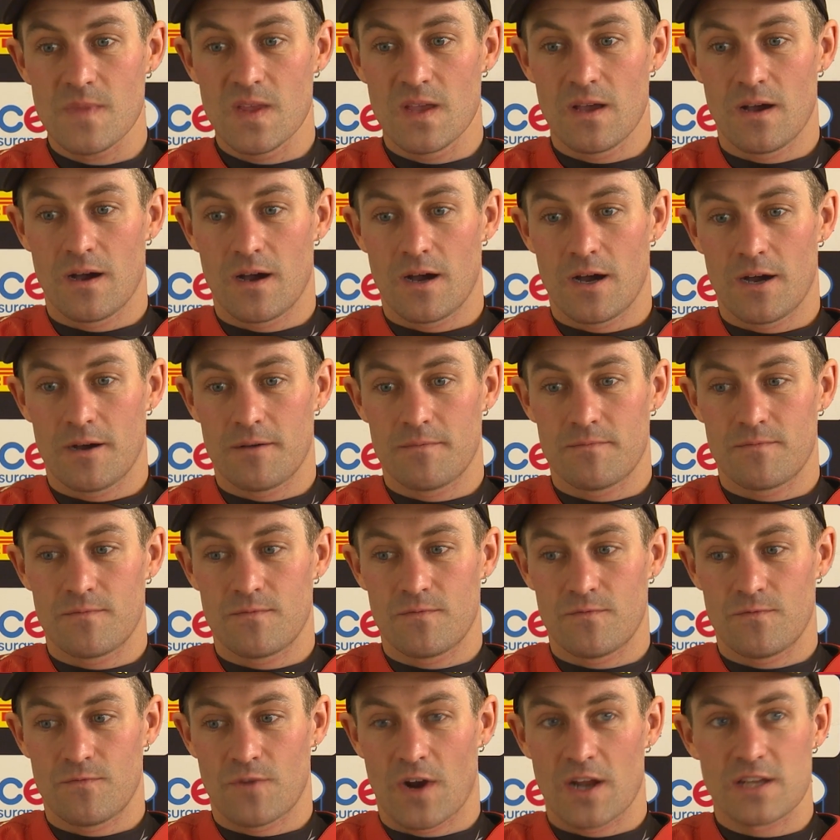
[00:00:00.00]

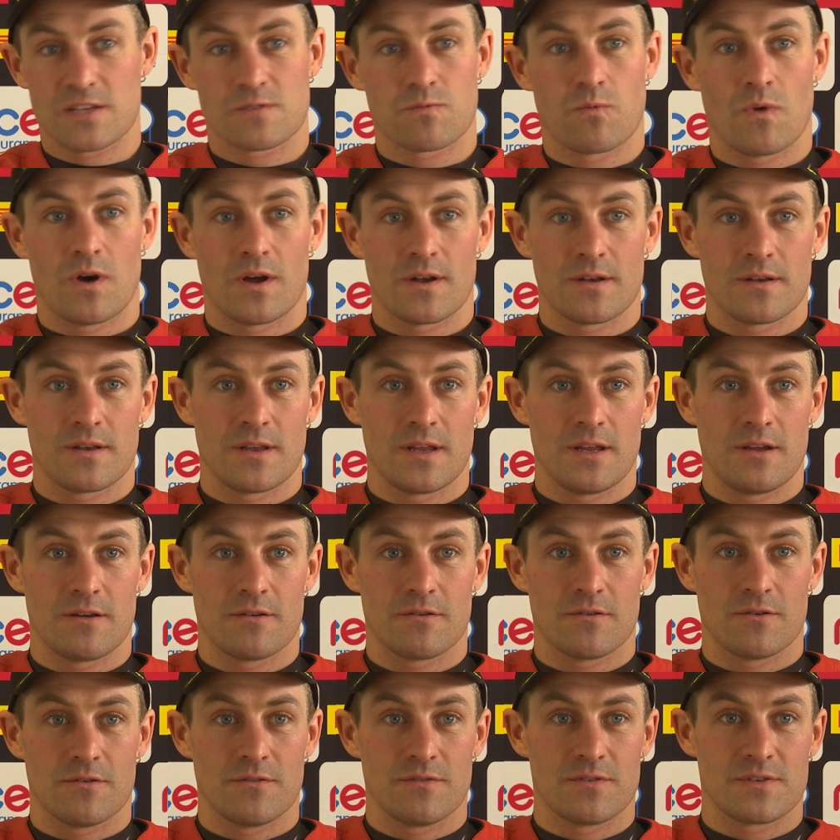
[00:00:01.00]
race 1
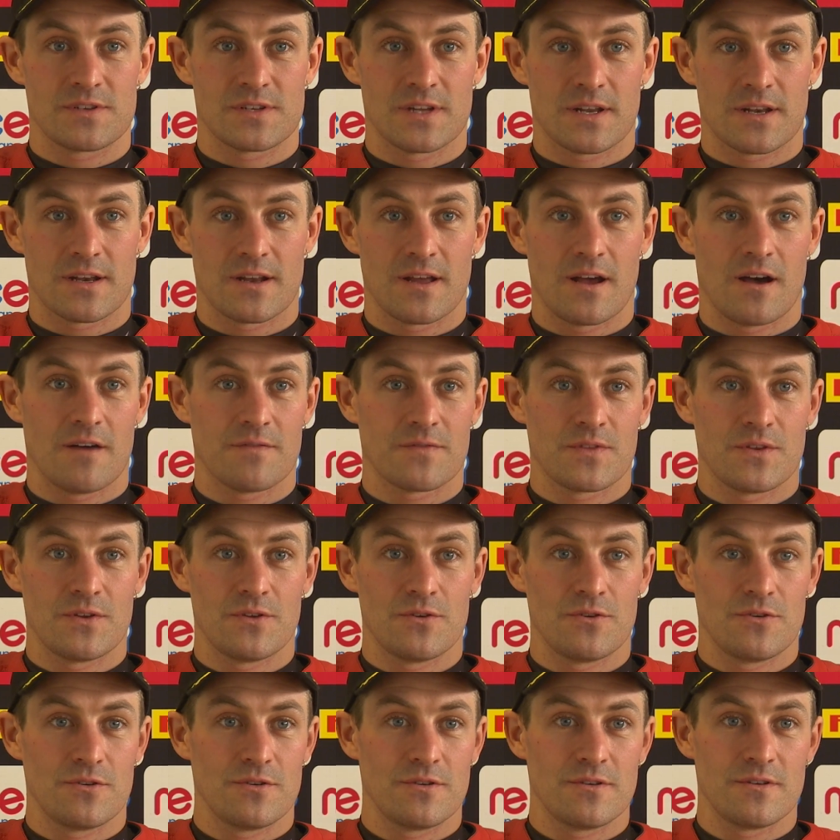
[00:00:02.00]
here on Saturday
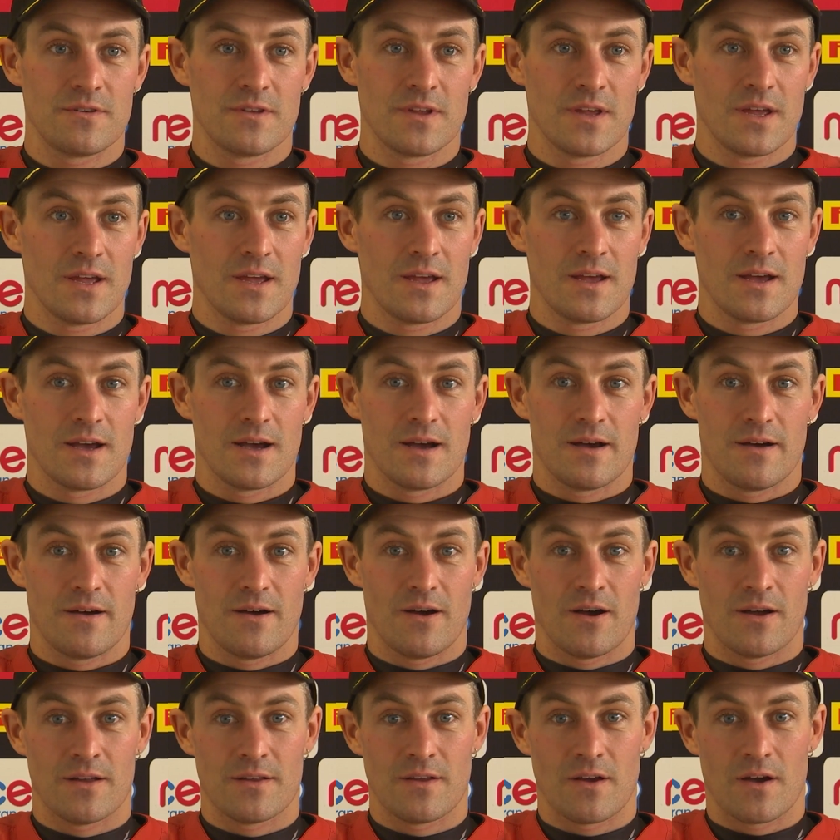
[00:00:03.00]
afternoon.
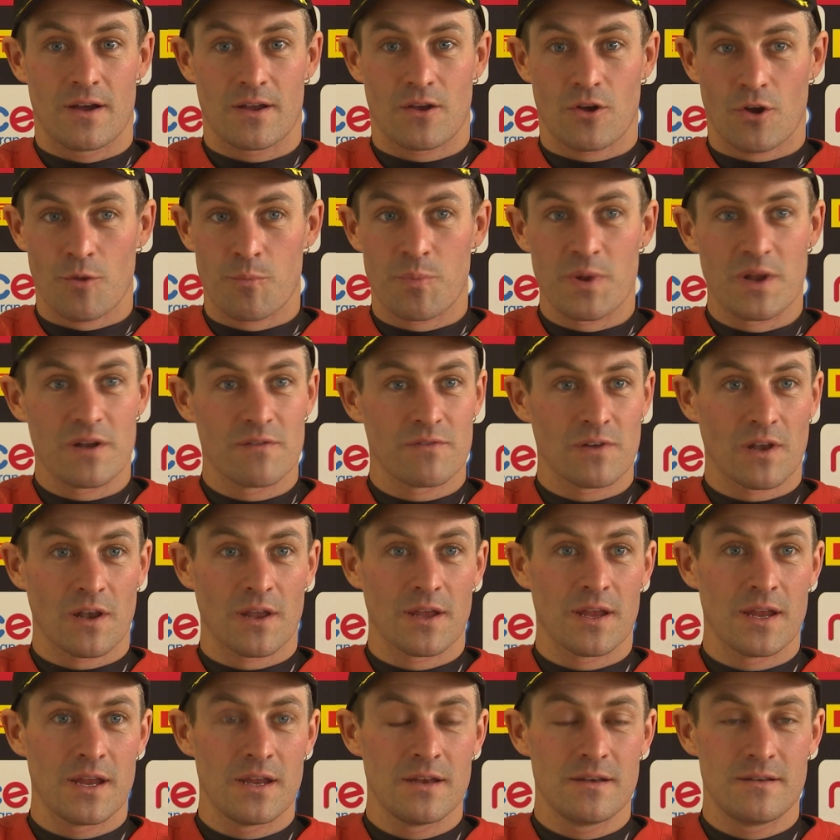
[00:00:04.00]
I got a bit of a
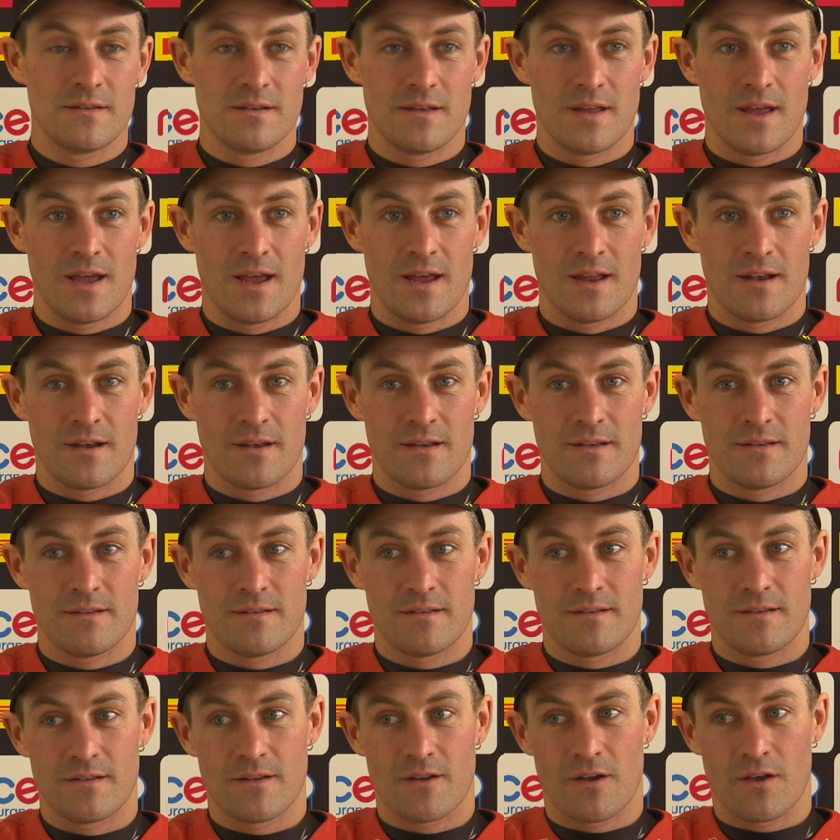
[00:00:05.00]
lead,
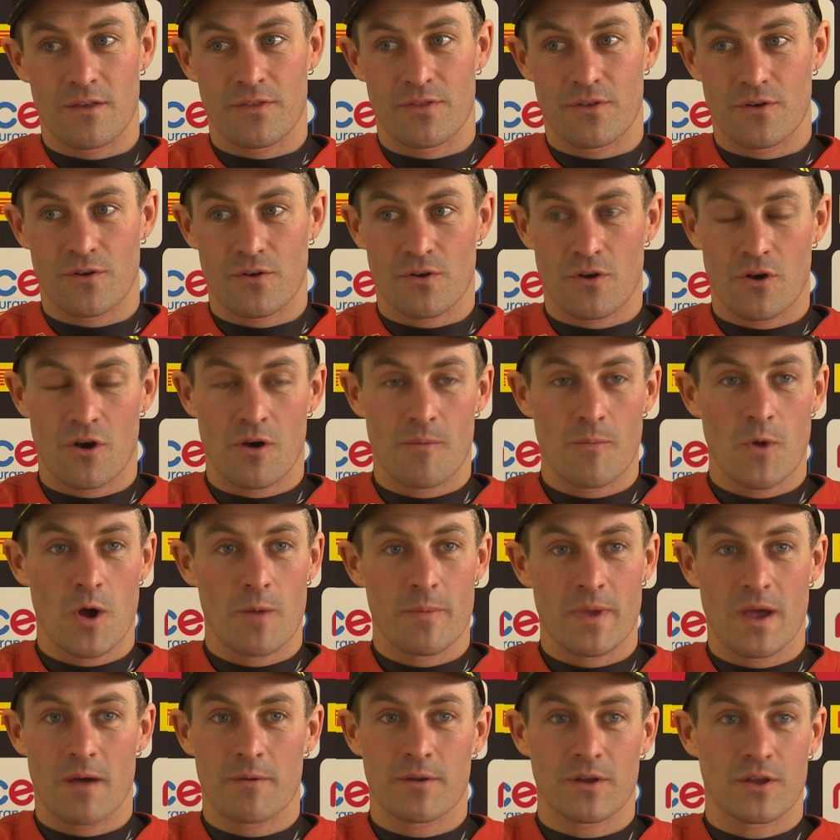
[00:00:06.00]
and I thought, oh, I
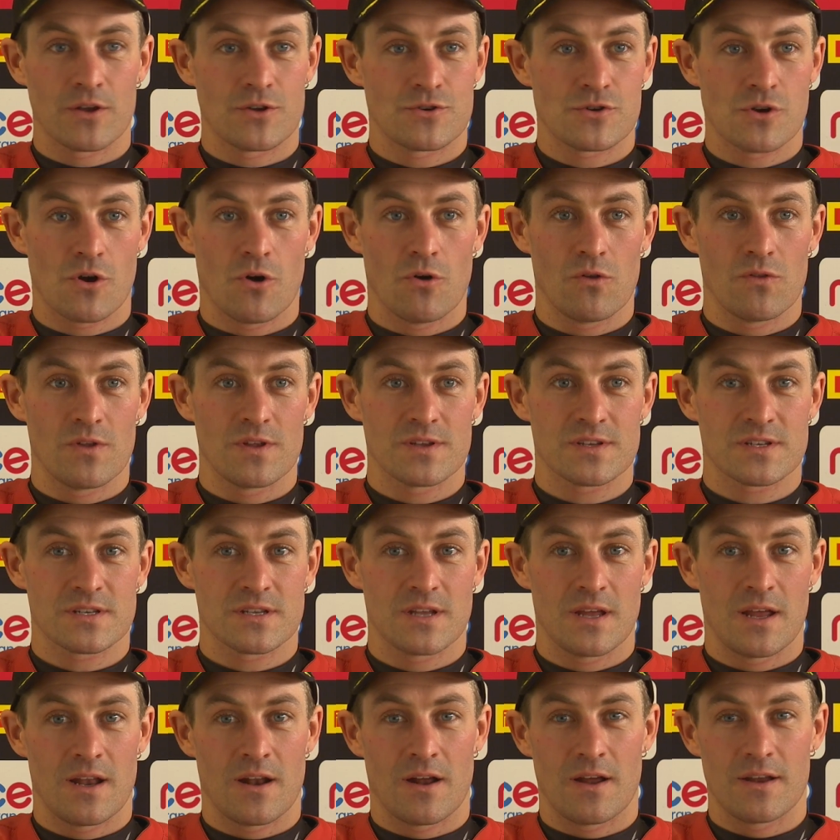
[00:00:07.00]
might be able to control this.
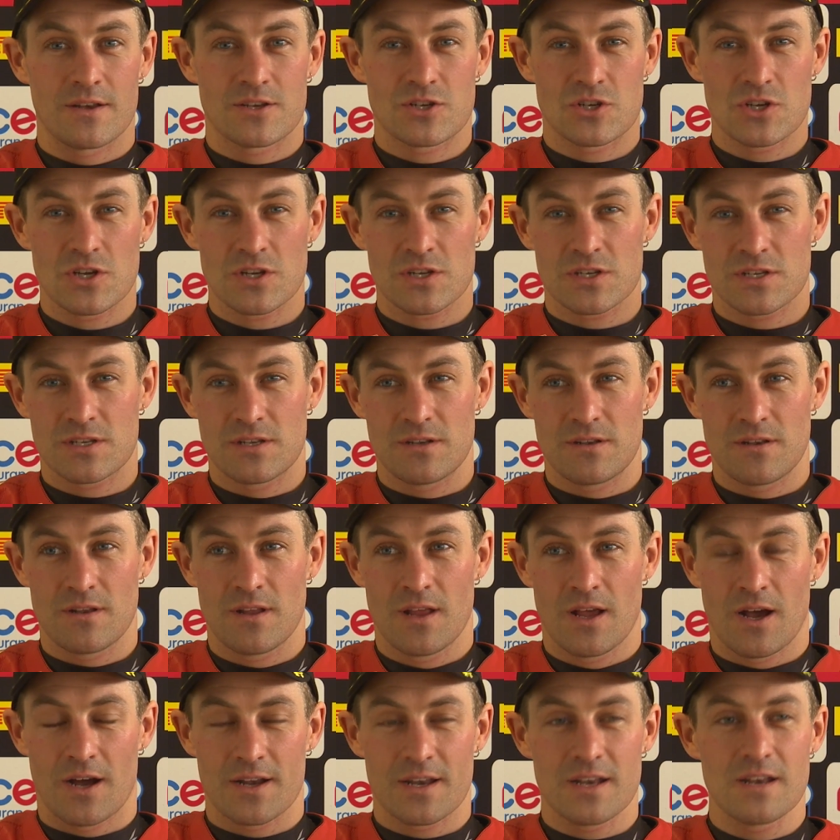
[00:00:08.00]
And I
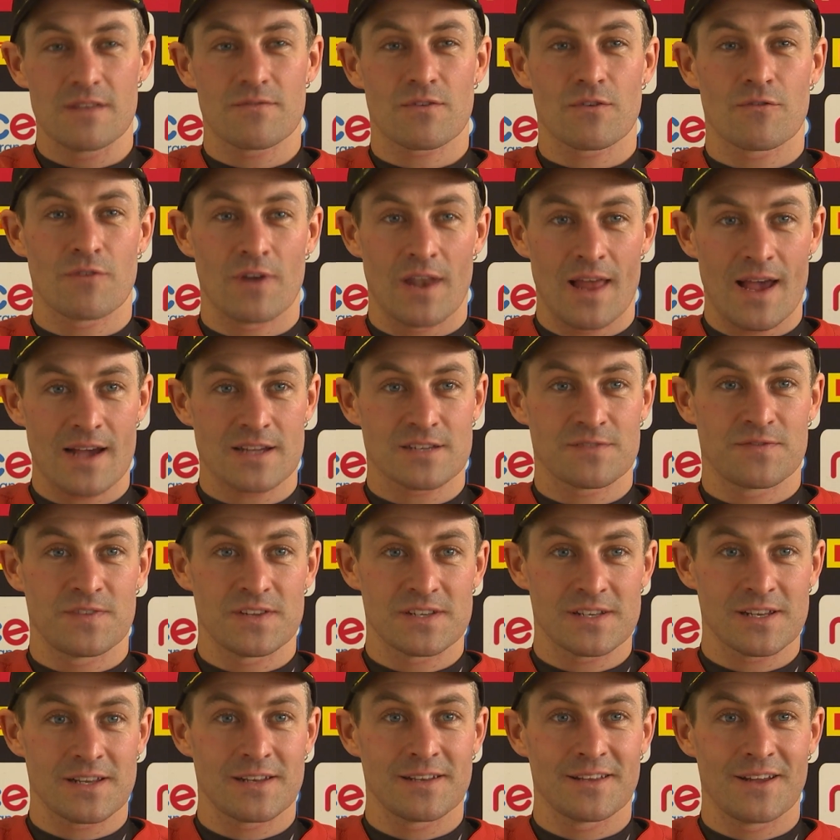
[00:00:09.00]
didn't even relax
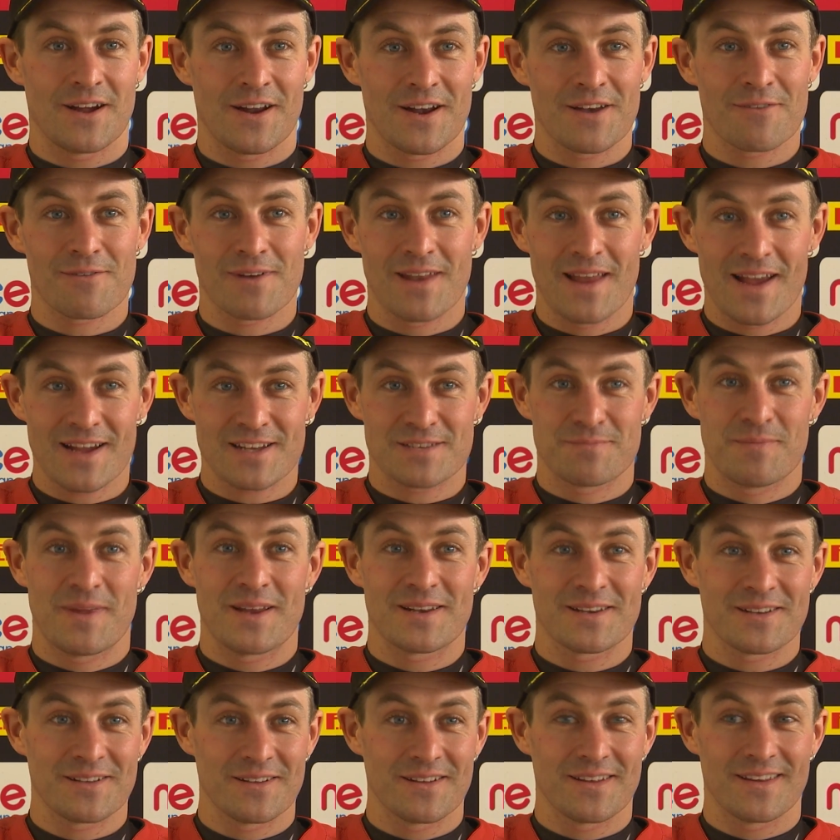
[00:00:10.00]
physically. I only relaxed
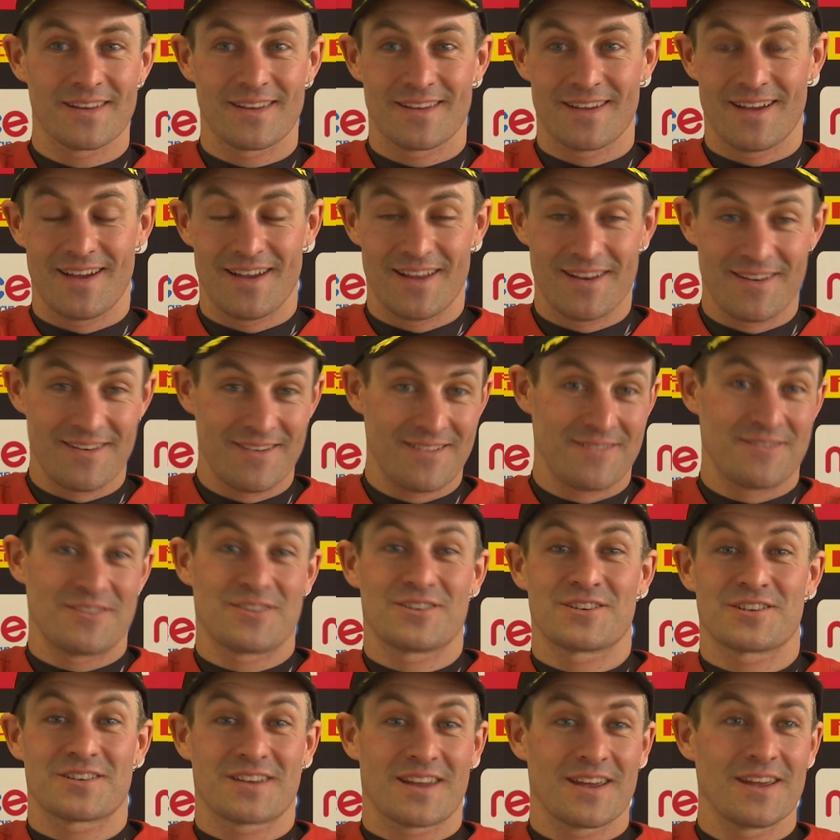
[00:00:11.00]
mentally. And
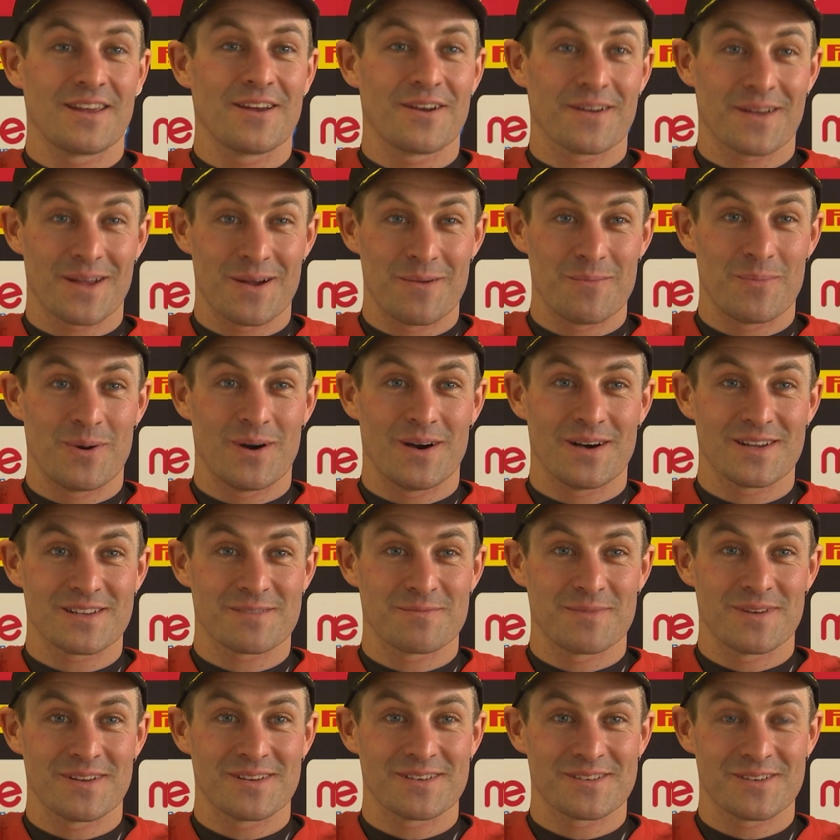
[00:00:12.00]
Keogh come
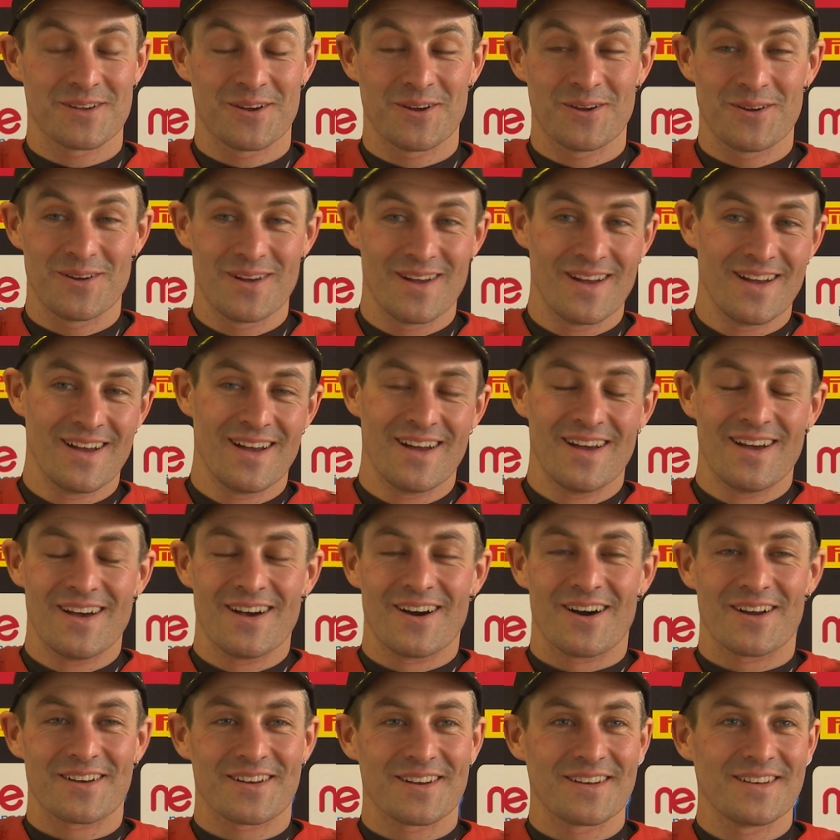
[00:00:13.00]
past me, so
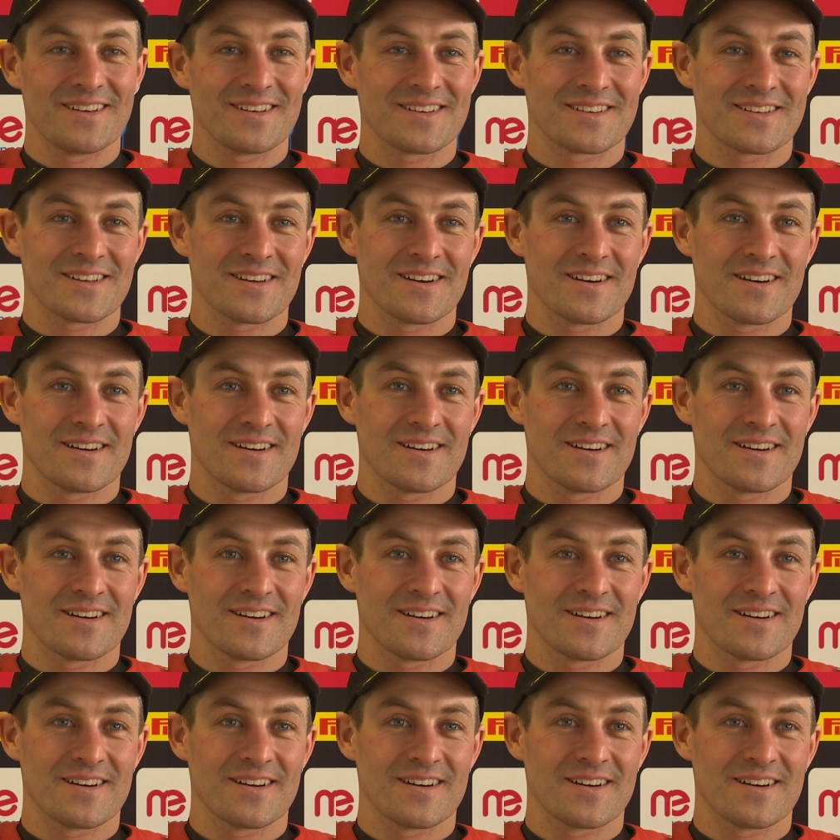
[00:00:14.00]
I didn't